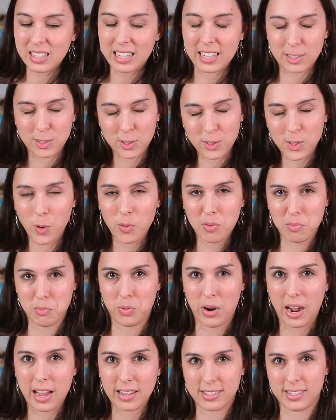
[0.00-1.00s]
it's so
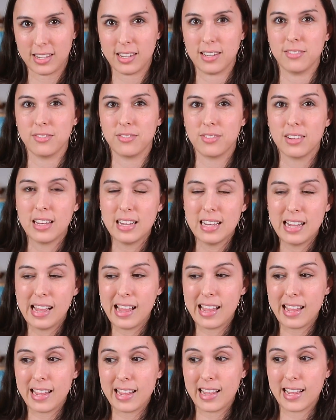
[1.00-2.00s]
impressive.
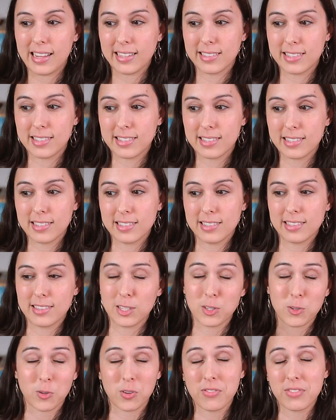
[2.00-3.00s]
It's
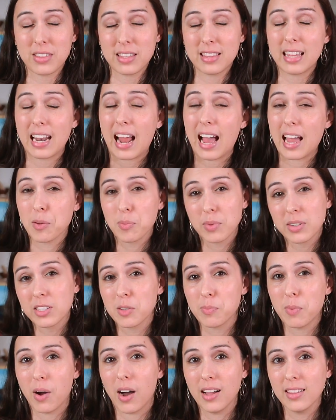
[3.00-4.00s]
the sort of thing that I bring
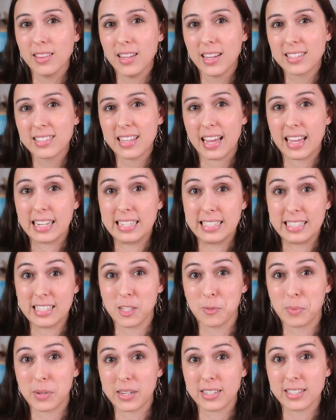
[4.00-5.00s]
to potlucks and it
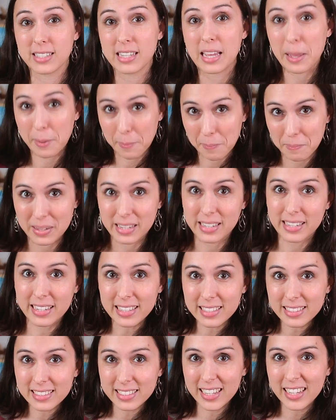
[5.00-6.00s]
disappears
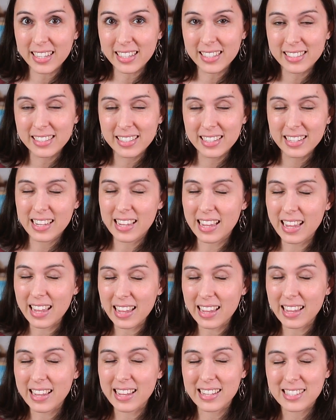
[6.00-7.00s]
immediately.
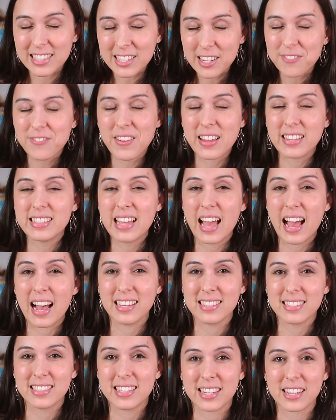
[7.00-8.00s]
It's a
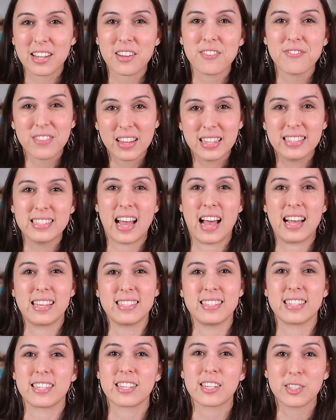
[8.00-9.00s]
fantastic,
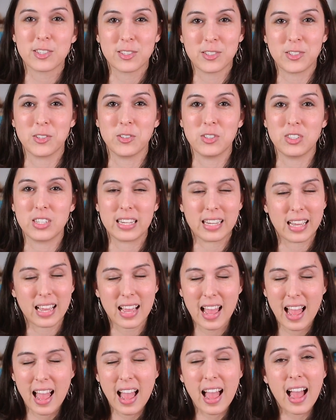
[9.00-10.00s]
fantastic sushi,
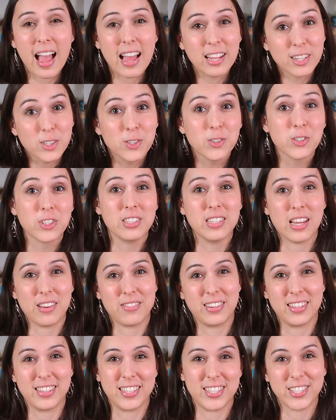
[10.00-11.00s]
and you should
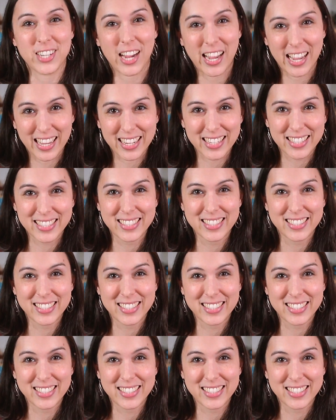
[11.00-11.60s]
definitely try it.